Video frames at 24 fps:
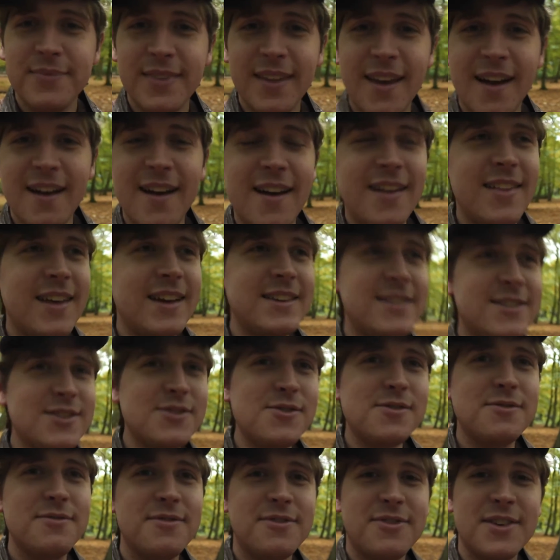That's
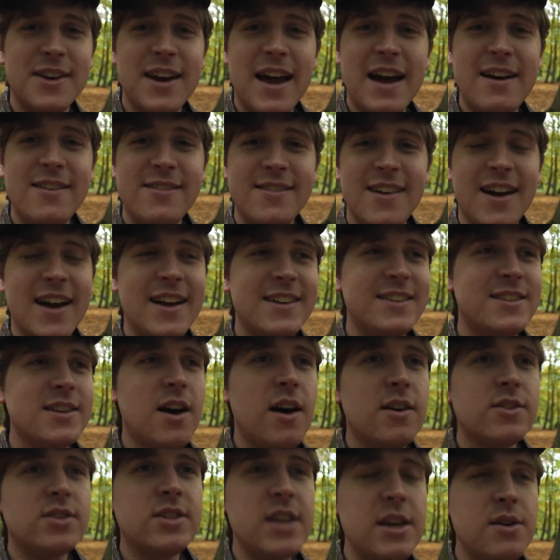all for now, and
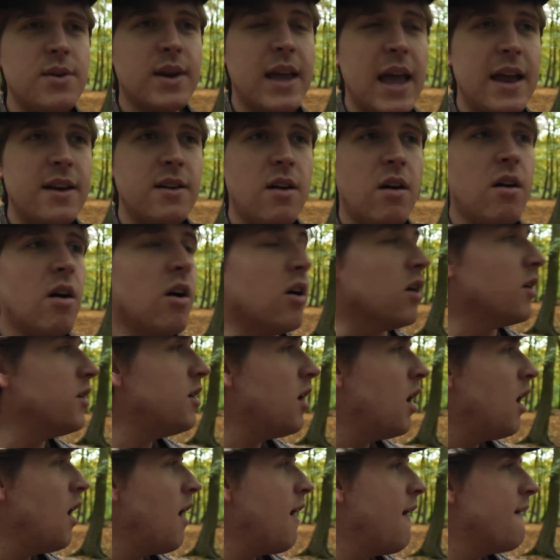I'll see you again
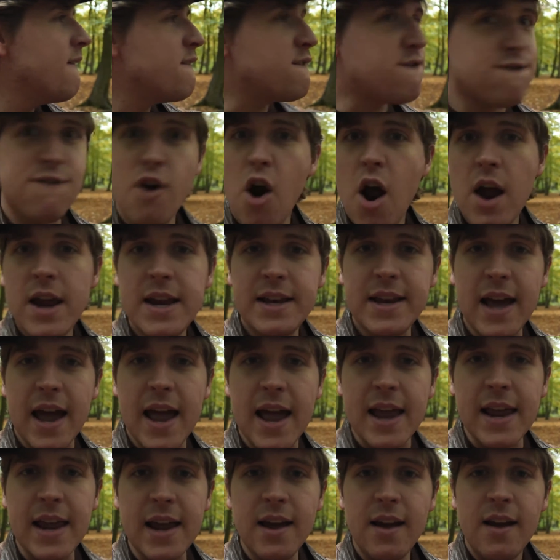on
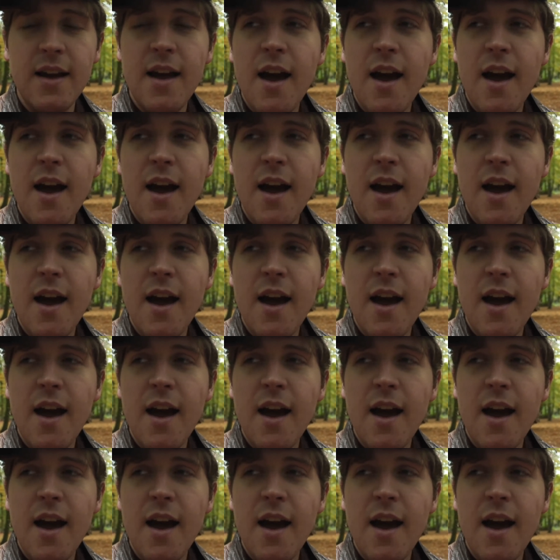Friday.